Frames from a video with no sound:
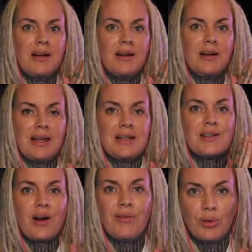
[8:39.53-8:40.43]
that is
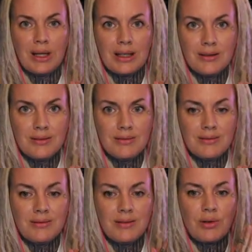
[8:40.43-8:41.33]
covering.
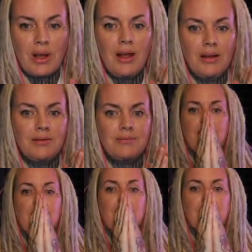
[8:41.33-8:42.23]
Okay?
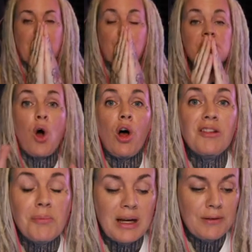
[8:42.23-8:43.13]
That was all
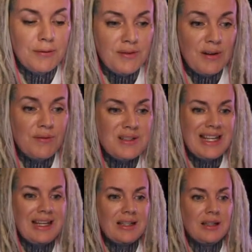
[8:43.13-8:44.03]
of my
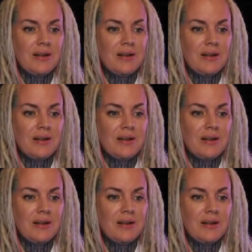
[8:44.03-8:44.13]
15